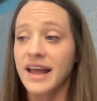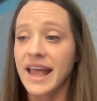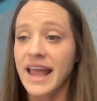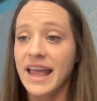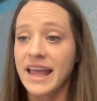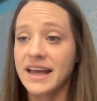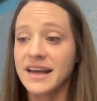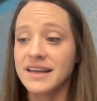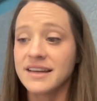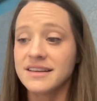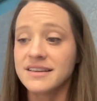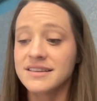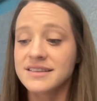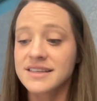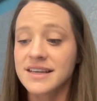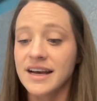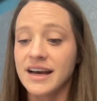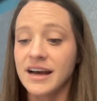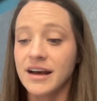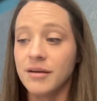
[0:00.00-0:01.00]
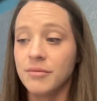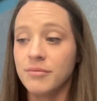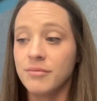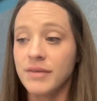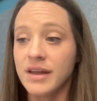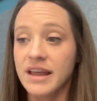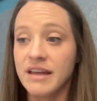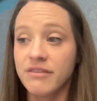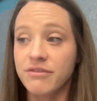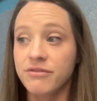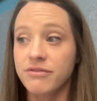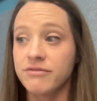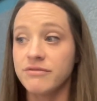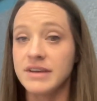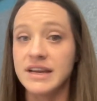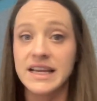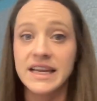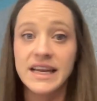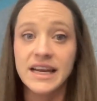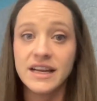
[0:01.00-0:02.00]
And if
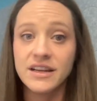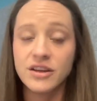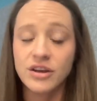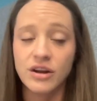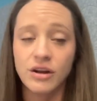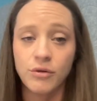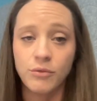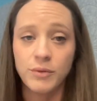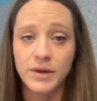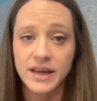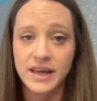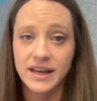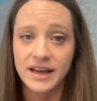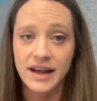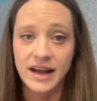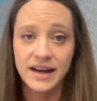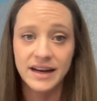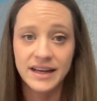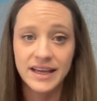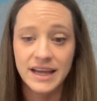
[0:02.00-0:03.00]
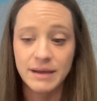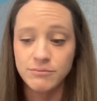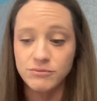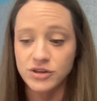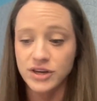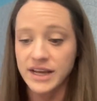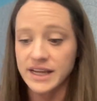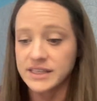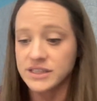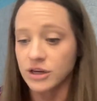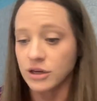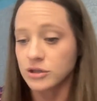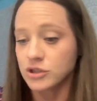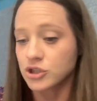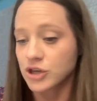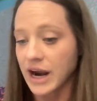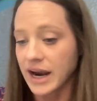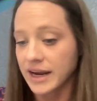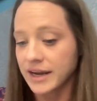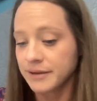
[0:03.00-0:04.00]
needed, we can kind of keep kids on
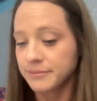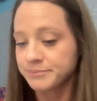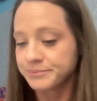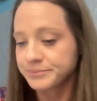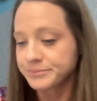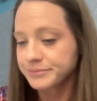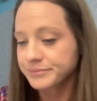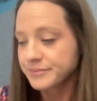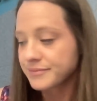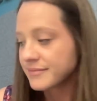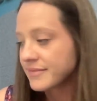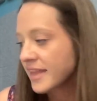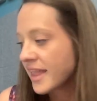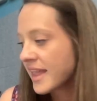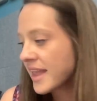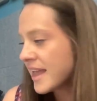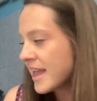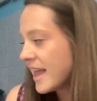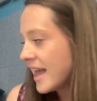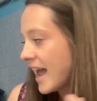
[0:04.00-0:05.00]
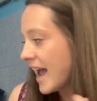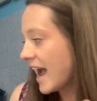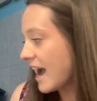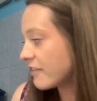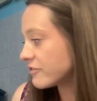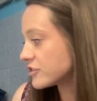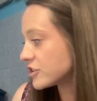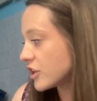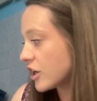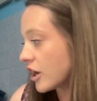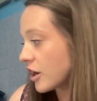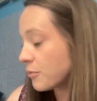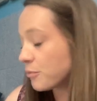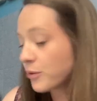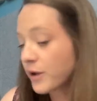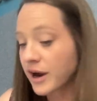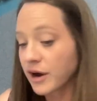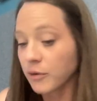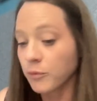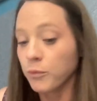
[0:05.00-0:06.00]
track. After our
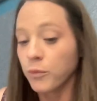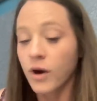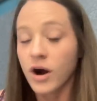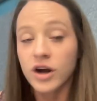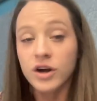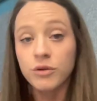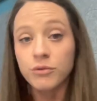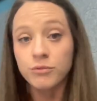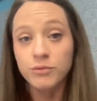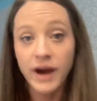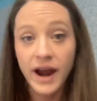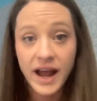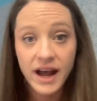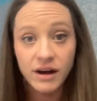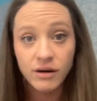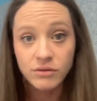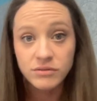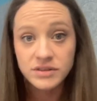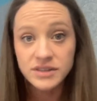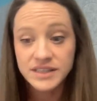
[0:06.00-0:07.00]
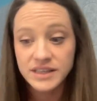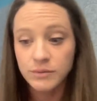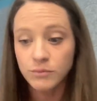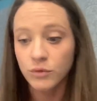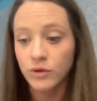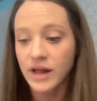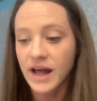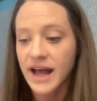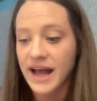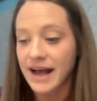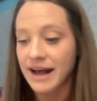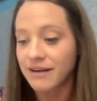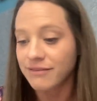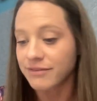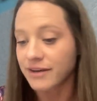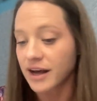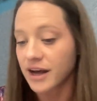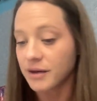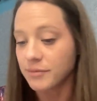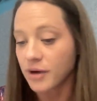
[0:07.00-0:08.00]
prayer walk around, then we'll have
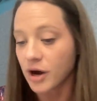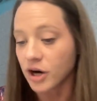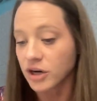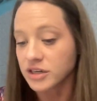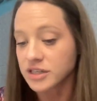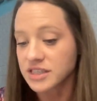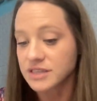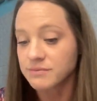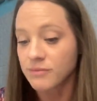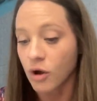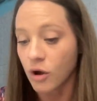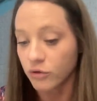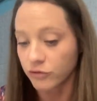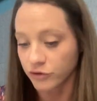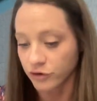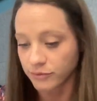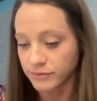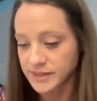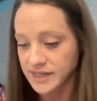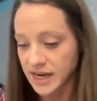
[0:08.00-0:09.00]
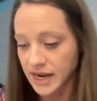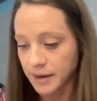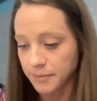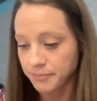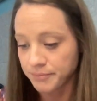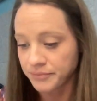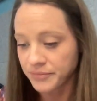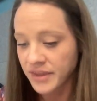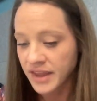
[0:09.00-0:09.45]
our small group time.